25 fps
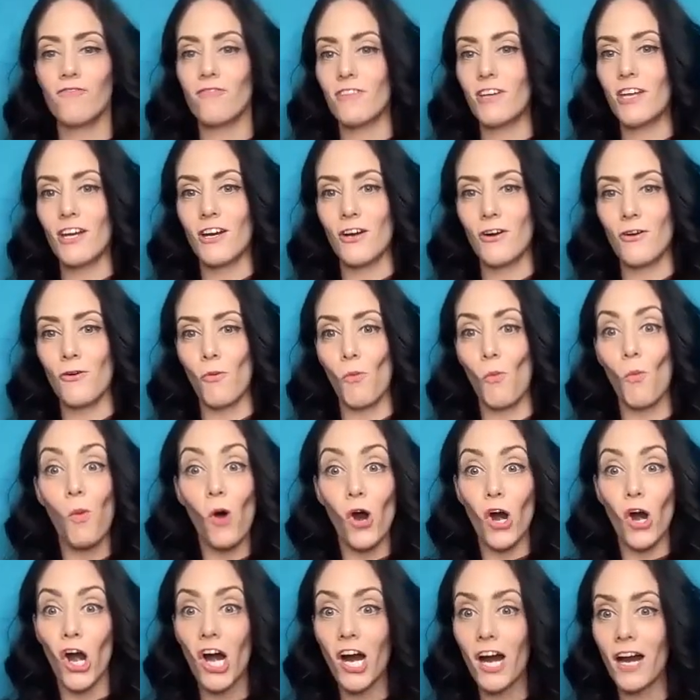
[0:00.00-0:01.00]
you know,
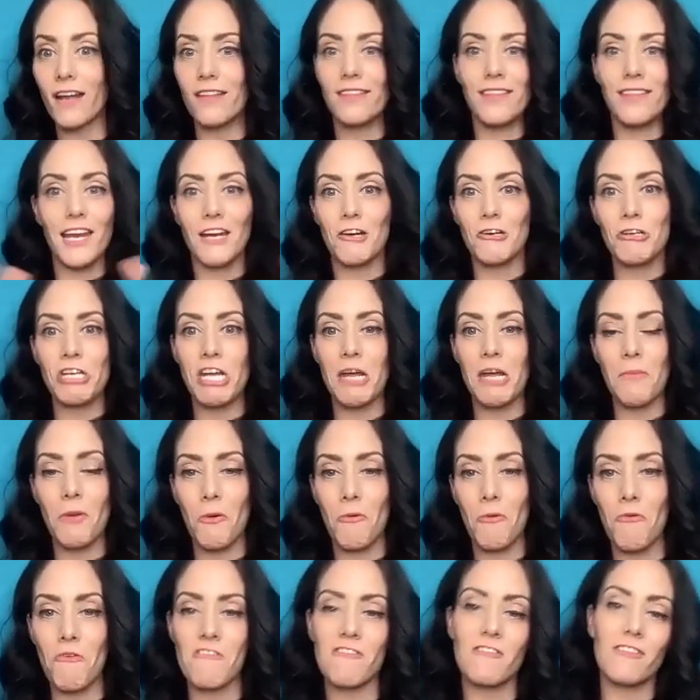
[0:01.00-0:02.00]
work and the entertainment
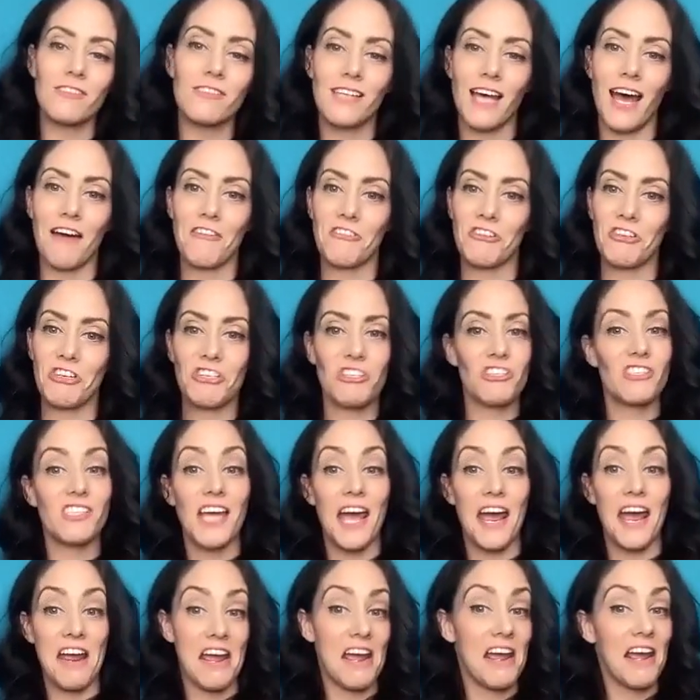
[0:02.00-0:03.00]
world to actually just
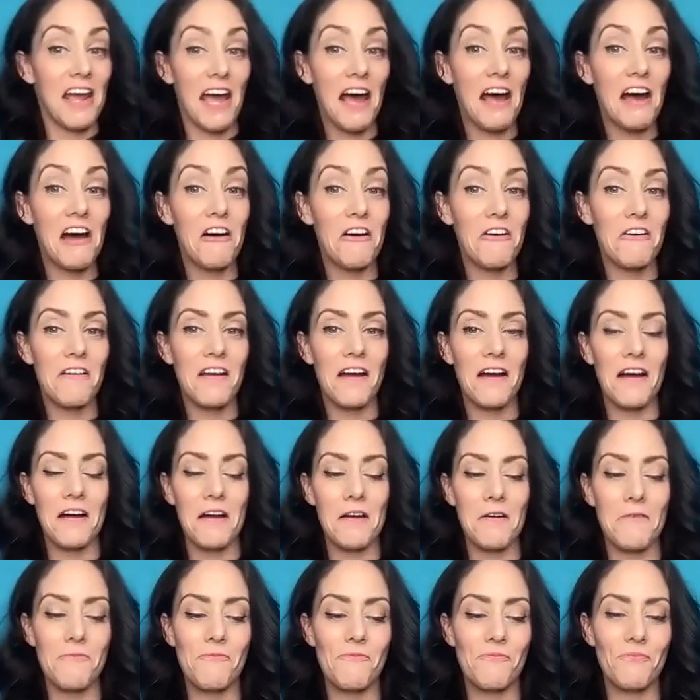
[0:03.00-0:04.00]
hang out.
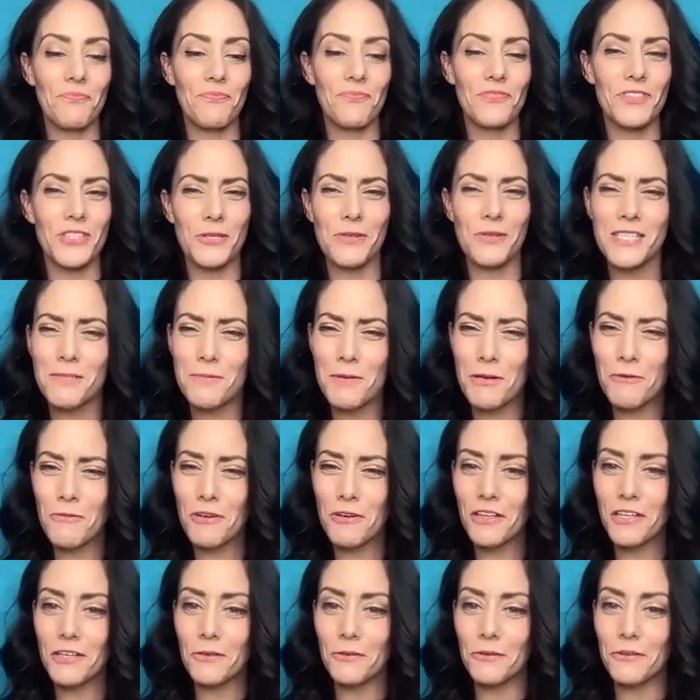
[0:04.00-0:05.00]
Um, so it's been
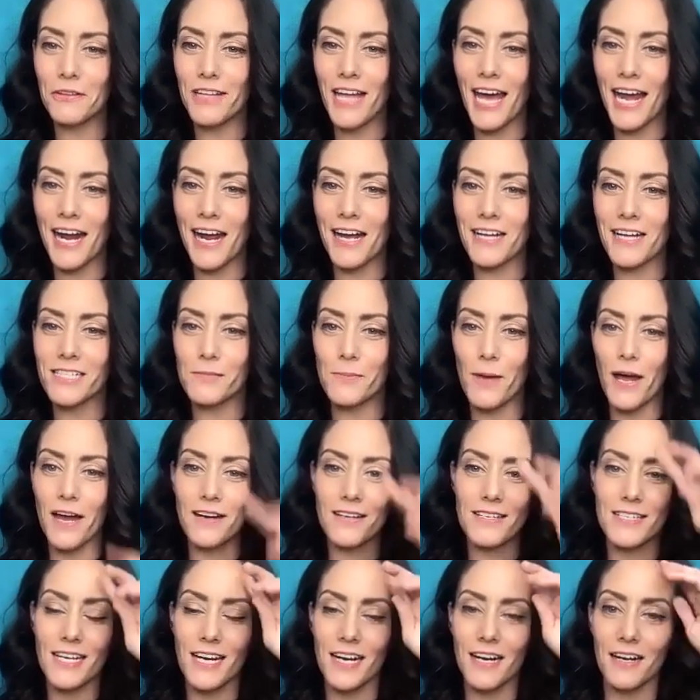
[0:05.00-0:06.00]
really cool in that
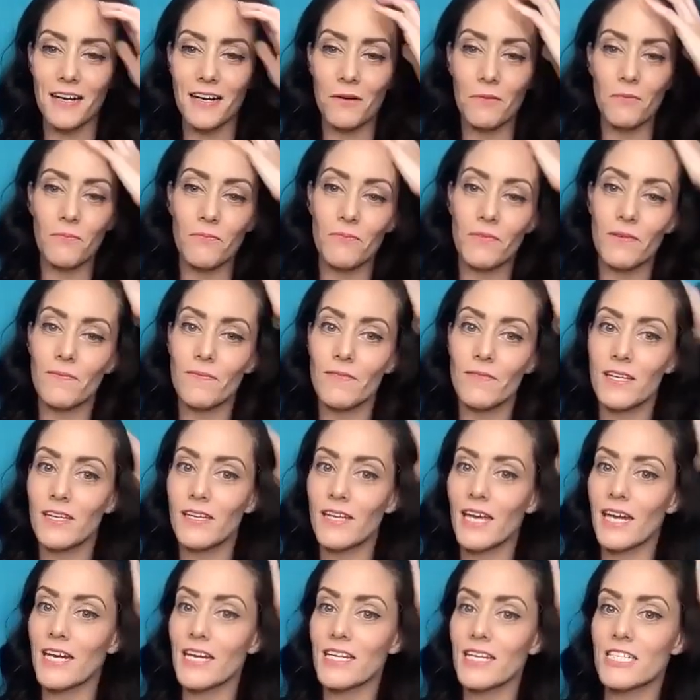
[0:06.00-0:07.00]
aspect, um,
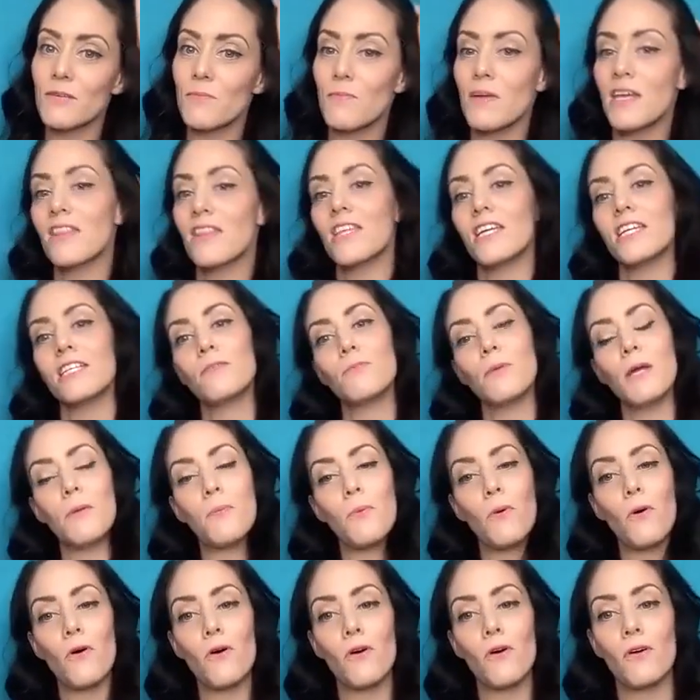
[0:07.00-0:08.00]
getting to meet these
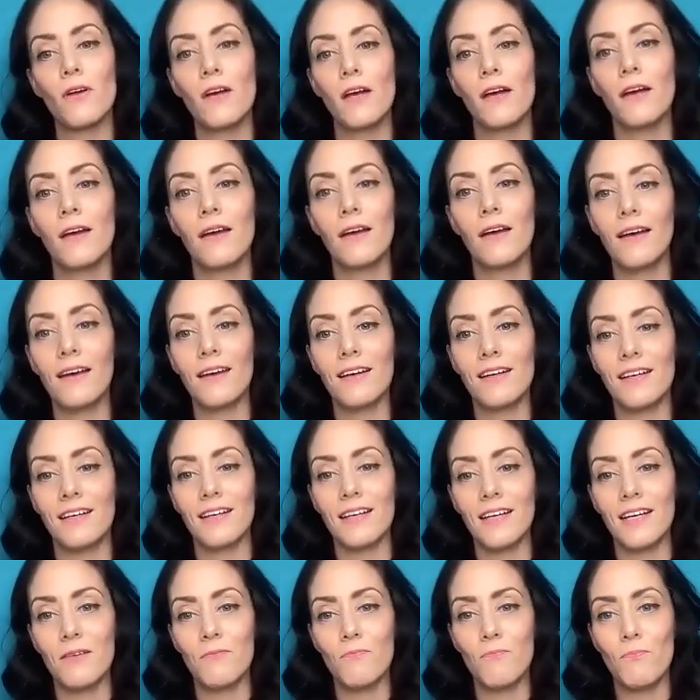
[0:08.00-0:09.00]
people uh,
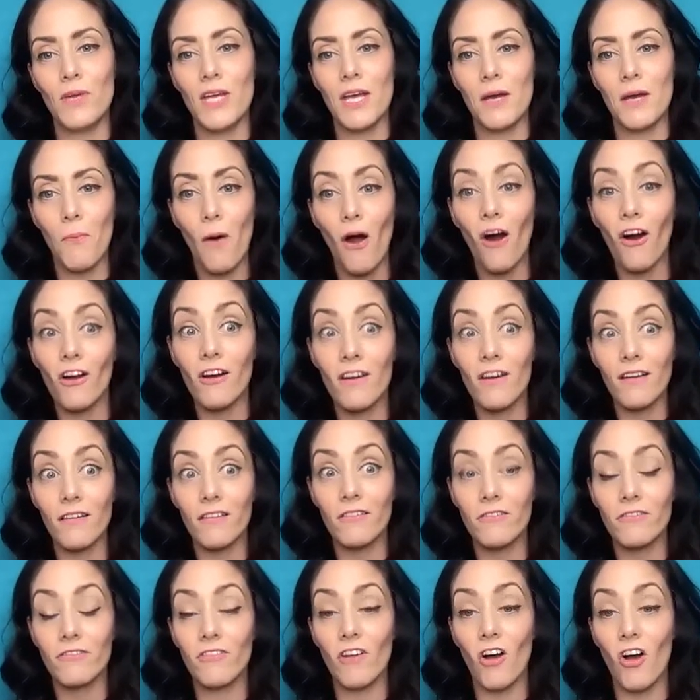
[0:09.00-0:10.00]
yeah. and be a part
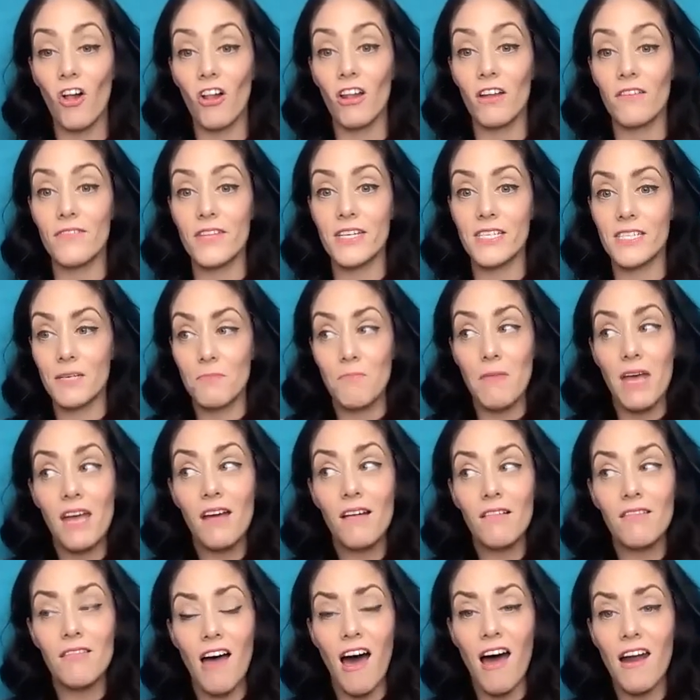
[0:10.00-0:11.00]
of all of this and make a
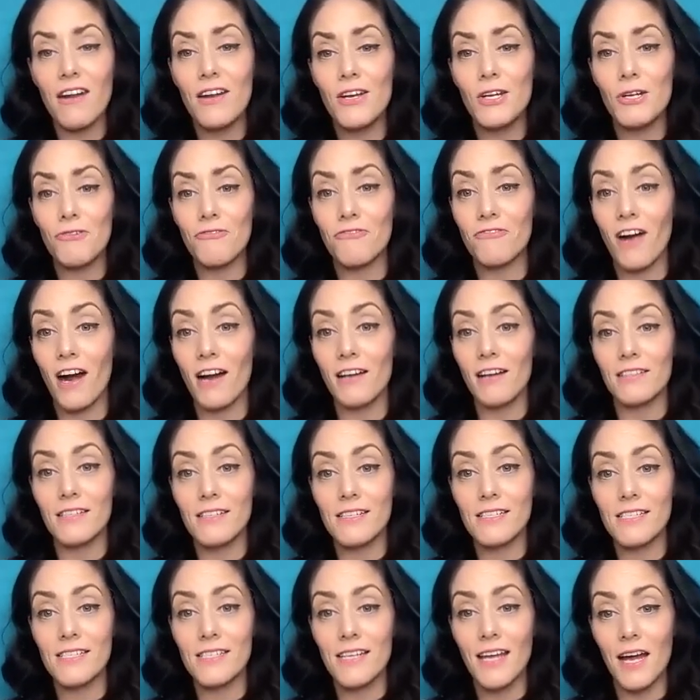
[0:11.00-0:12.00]
lot of new
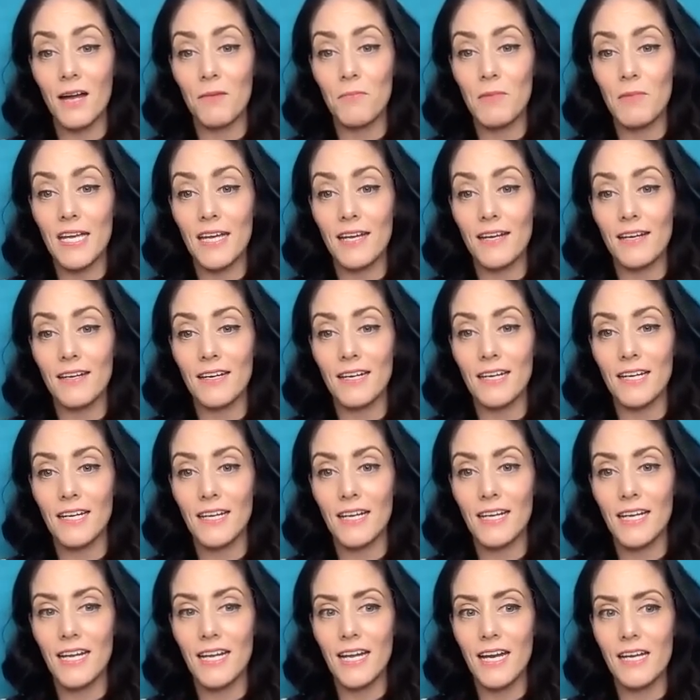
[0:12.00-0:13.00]
friends. I mean,
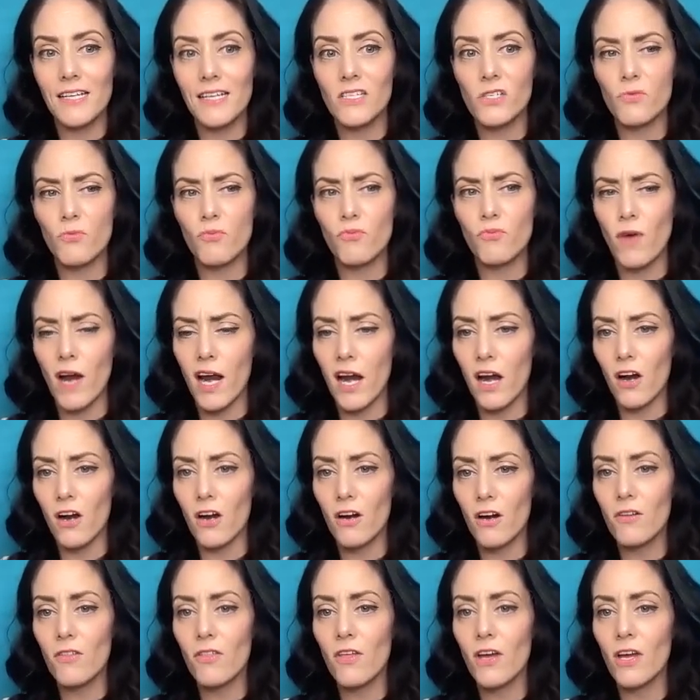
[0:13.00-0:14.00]
it's
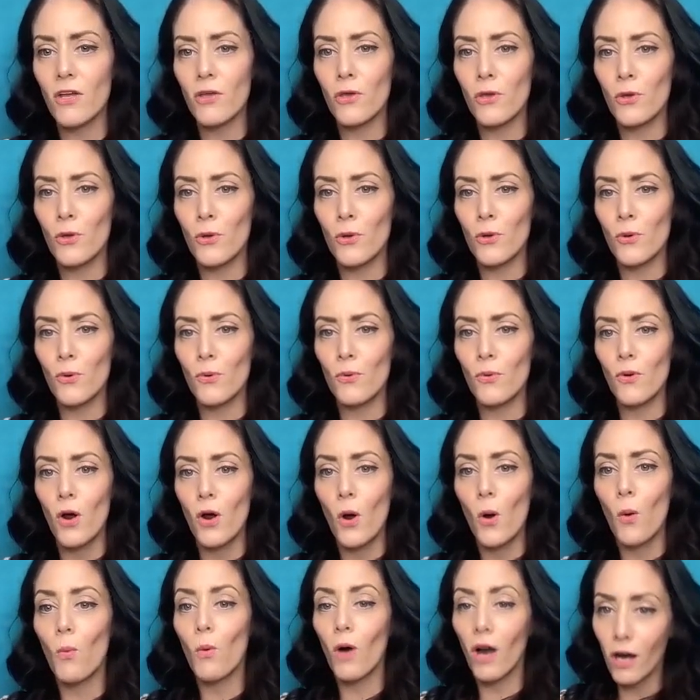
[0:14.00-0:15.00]
rare that you
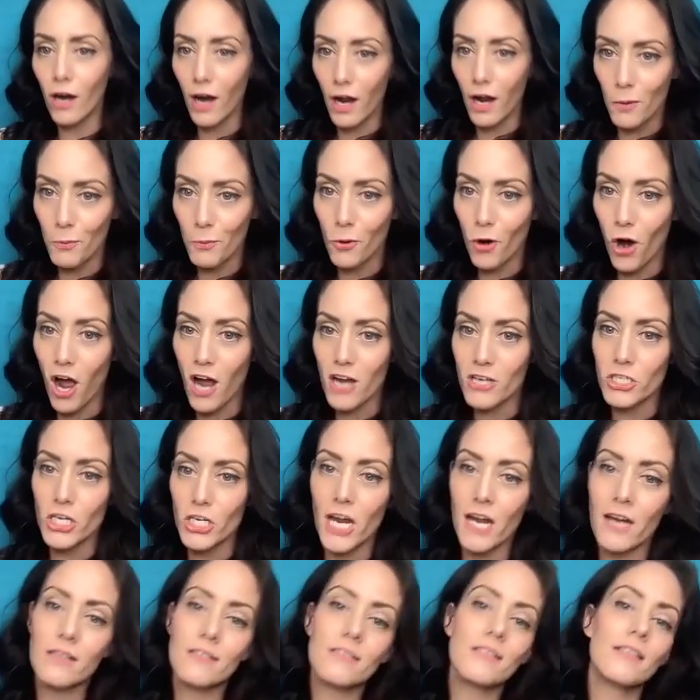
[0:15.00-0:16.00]
work on a
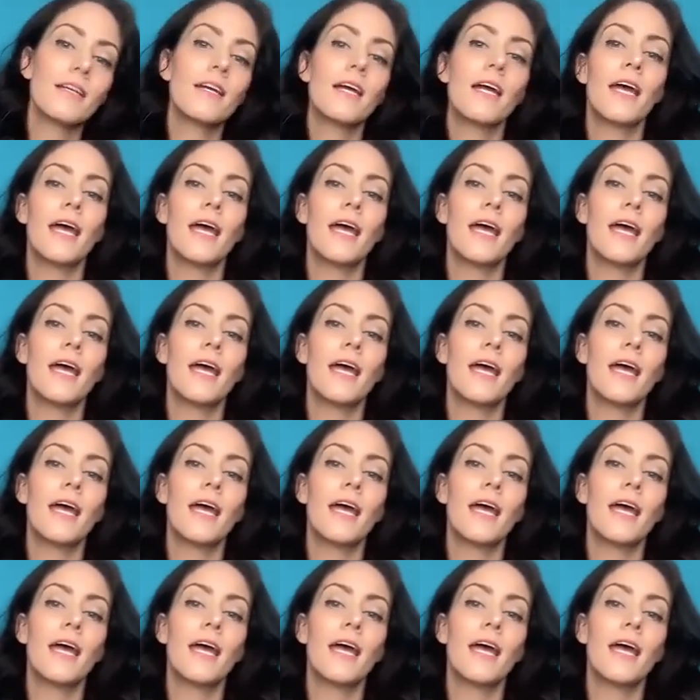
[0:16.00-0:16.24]
project